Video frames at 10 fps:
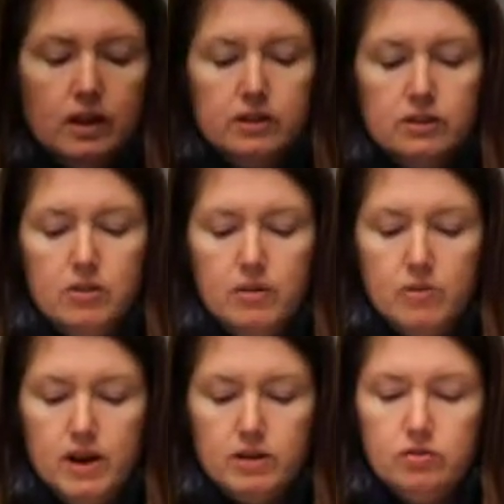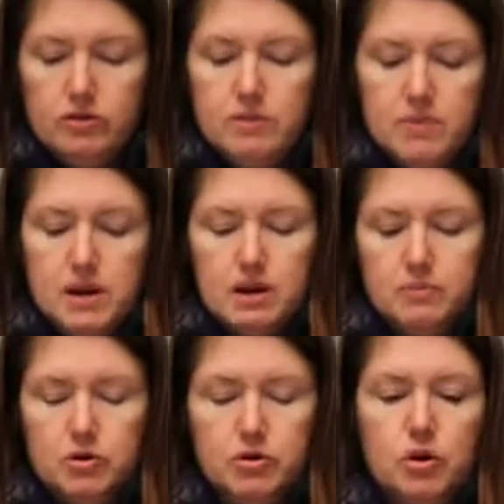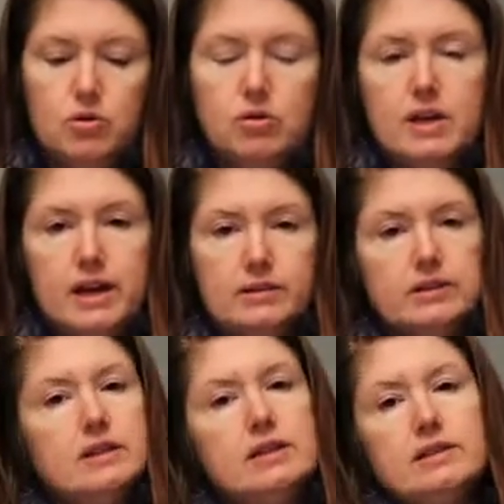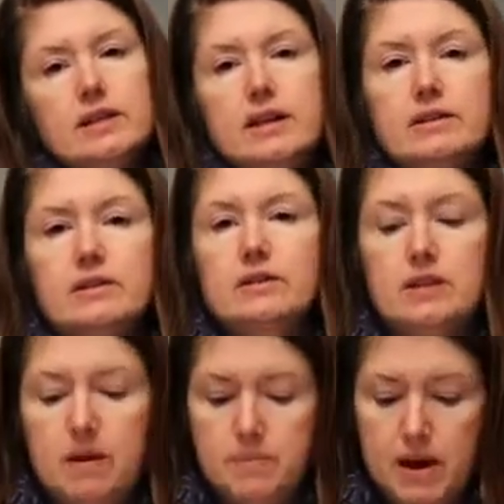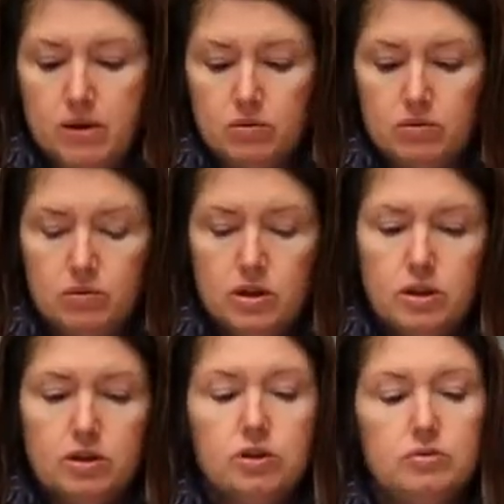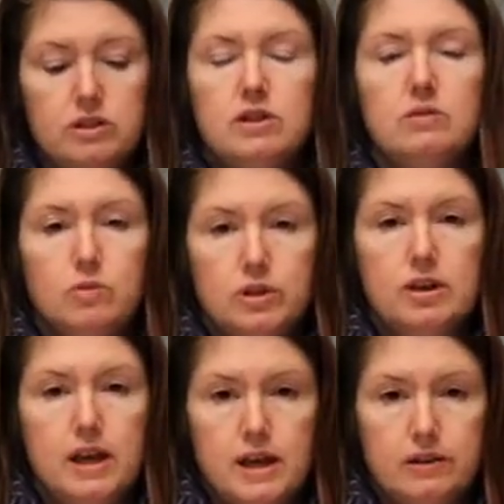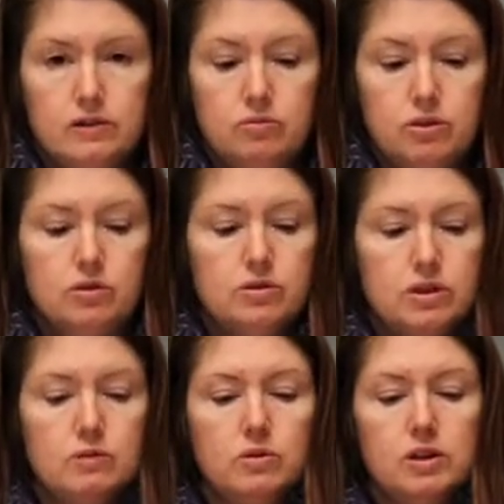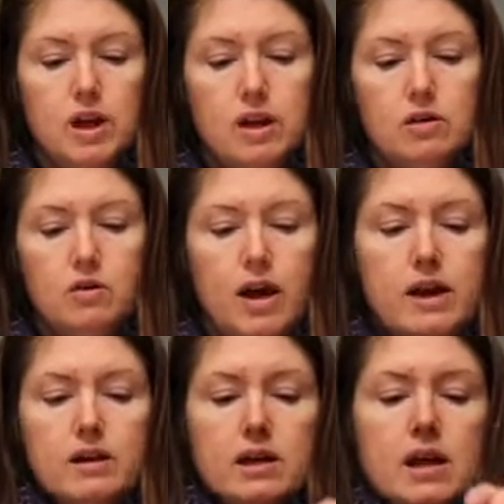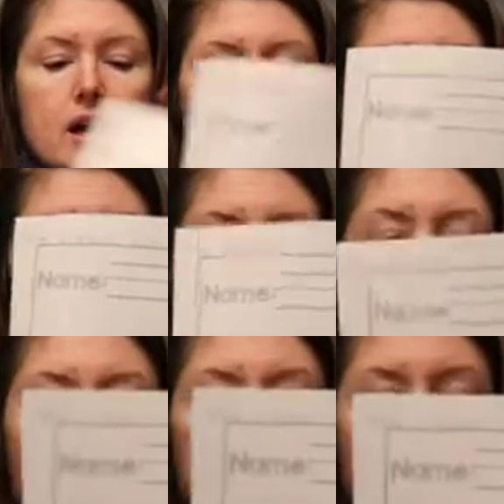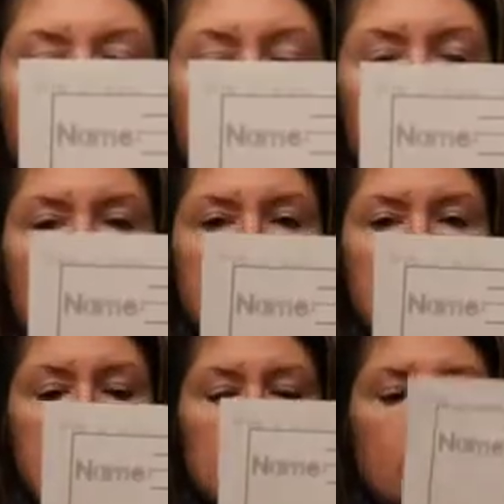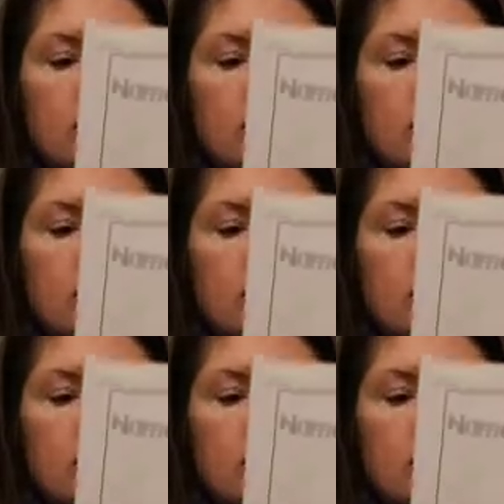So I want you to make up your own nice, neat sentence about using the word gate, okay? Capital at the beginning,